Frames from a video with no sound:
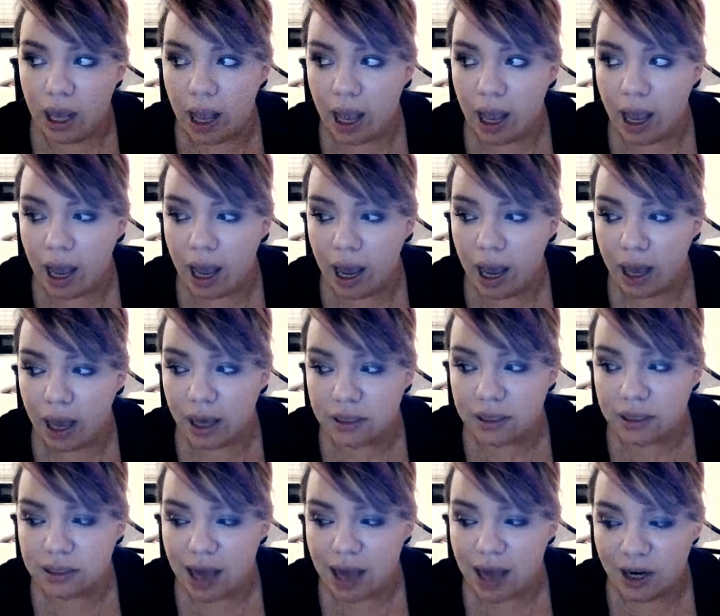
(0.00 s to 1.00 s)

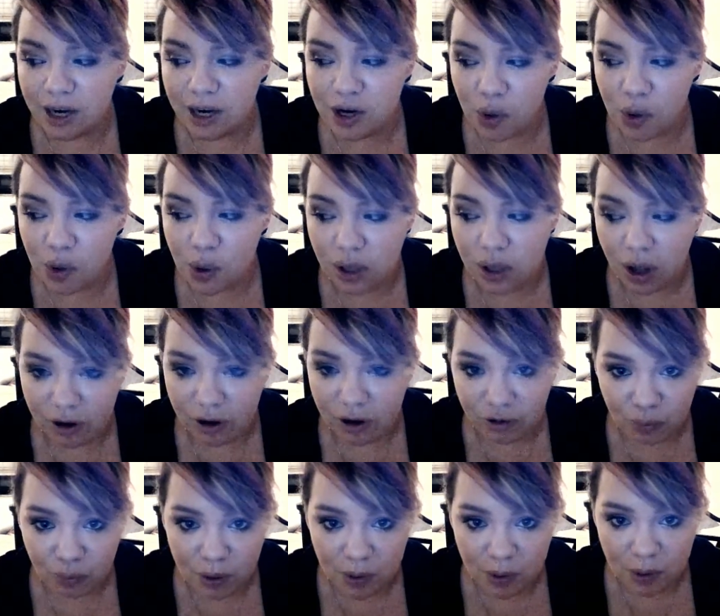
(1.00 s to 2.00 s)
And I know a lot
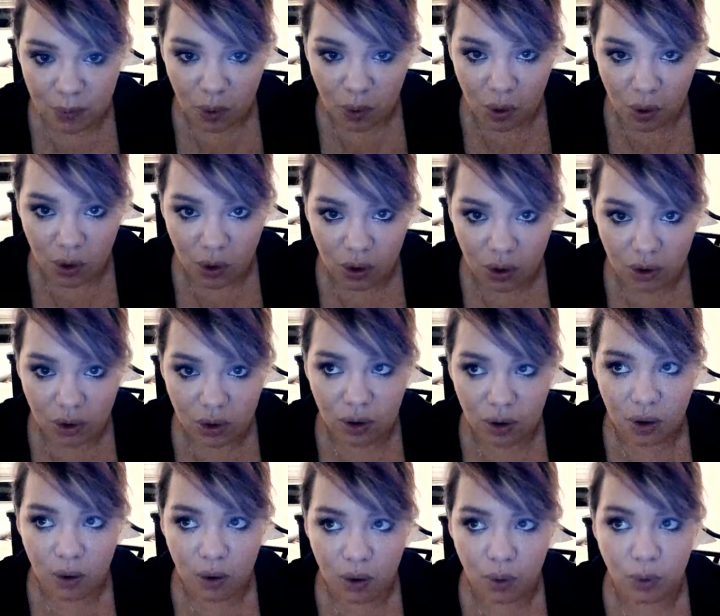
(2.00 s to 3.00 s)
of people
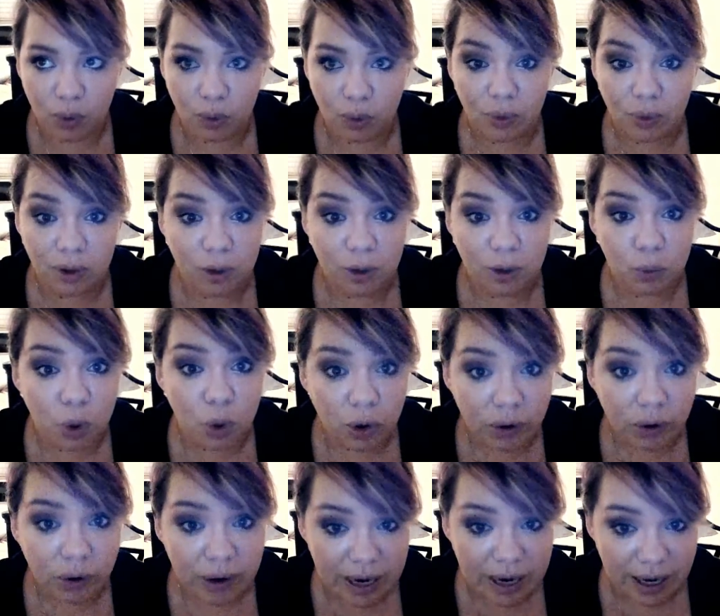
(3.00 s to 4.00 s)
were really
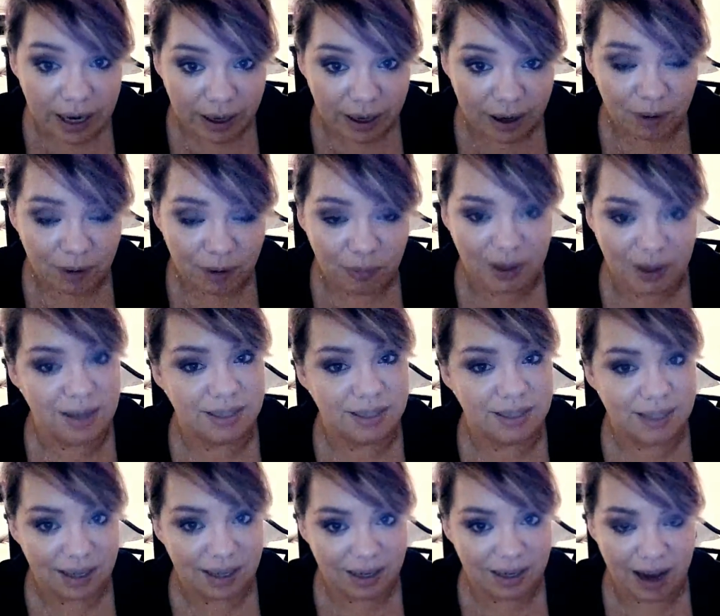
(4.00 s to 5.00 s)
worried because
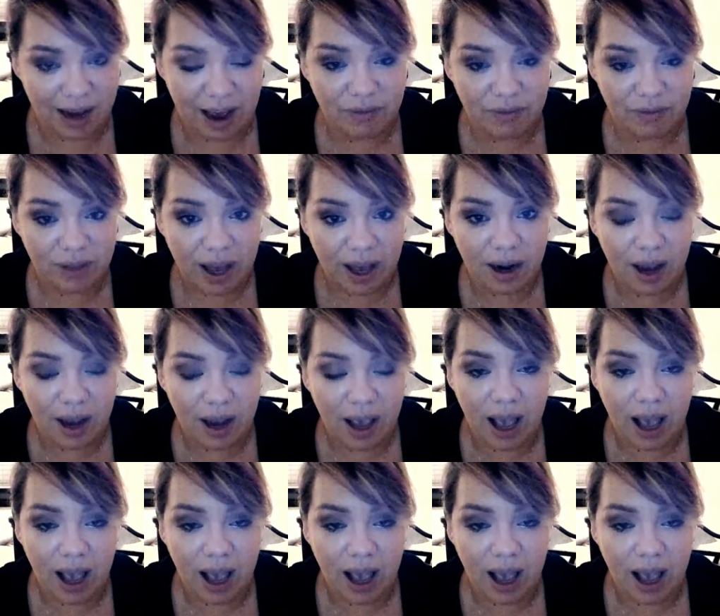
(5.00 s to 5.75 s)
I didn't have that.